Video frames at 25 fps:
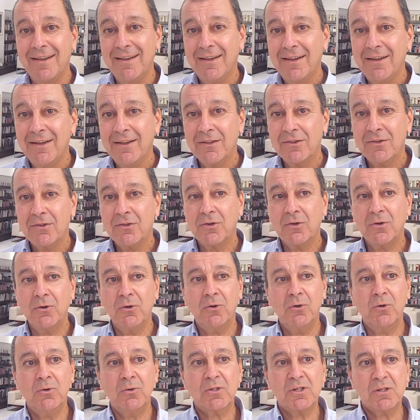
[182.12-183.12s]
uh-huh.
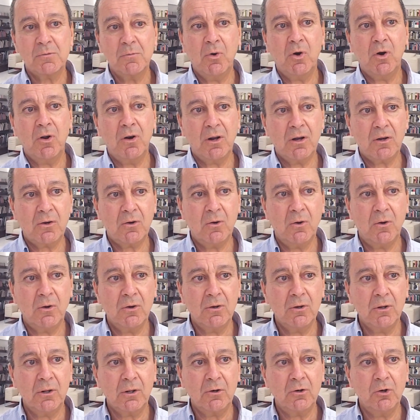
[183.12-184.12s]
to smaller
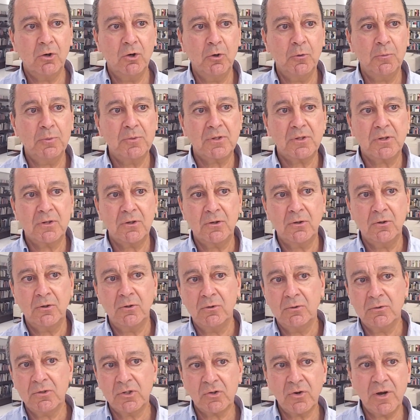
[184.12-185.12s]
choral groups
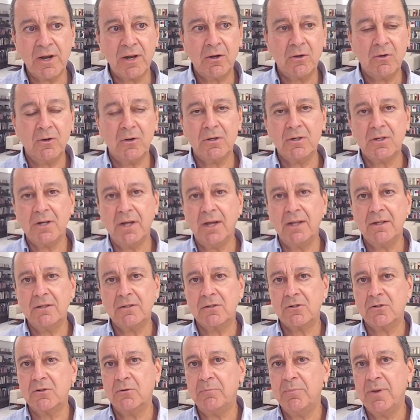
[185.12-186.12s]
to string
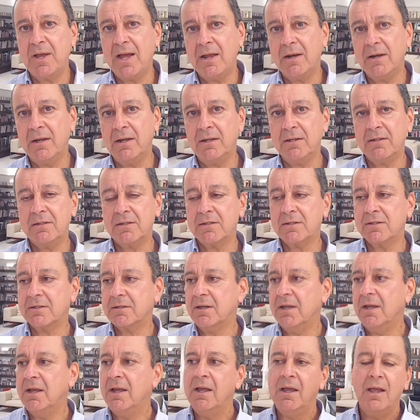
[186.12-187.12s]
quartets to pianists
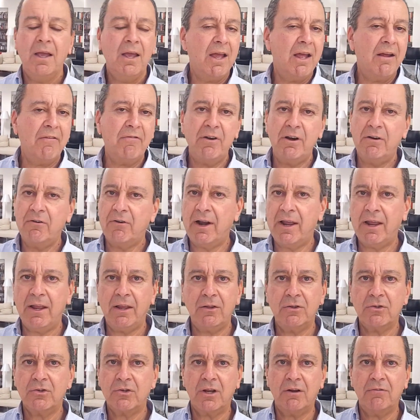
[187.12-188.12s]
every
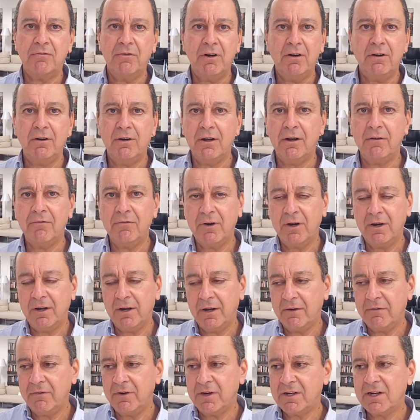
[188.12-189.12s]
range every
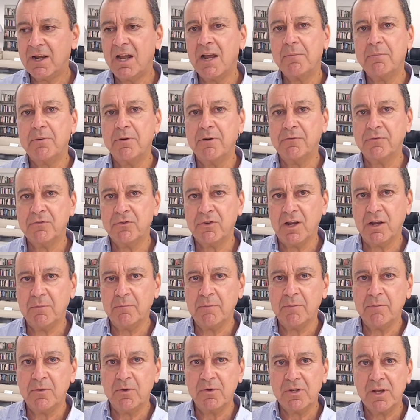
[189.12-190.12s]
every every type of
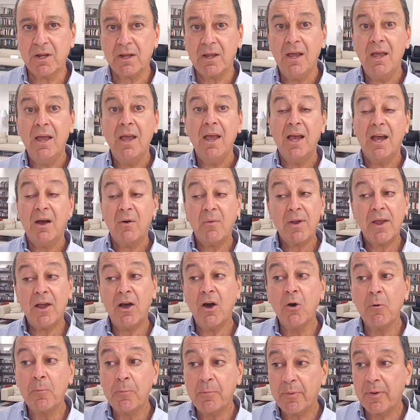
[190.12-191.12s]
chamber music and we
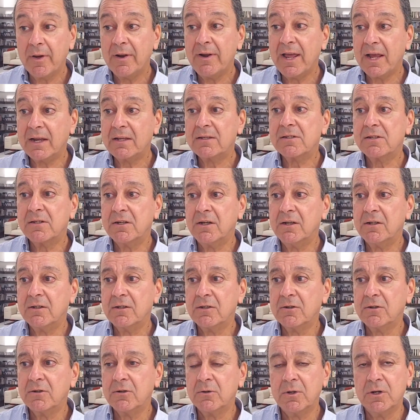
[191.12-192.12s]
hope next year
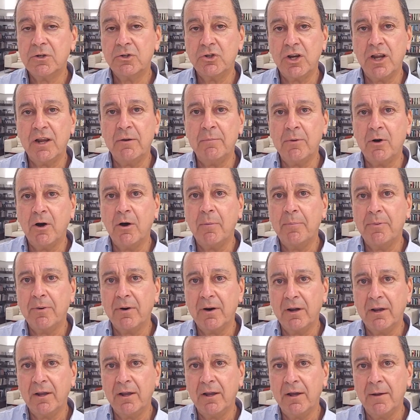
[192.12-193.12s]
to do a chamber
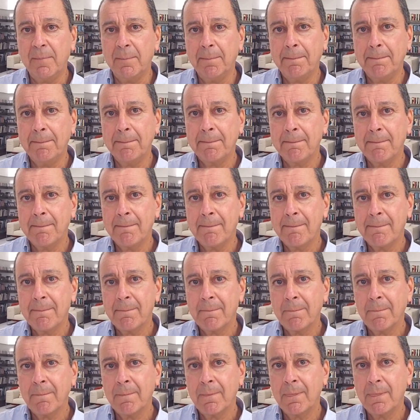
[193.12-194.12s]
opera here oh
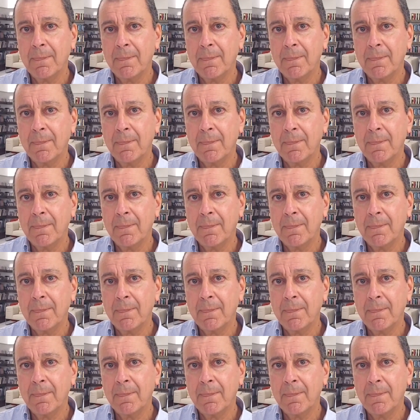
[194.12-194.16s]
nice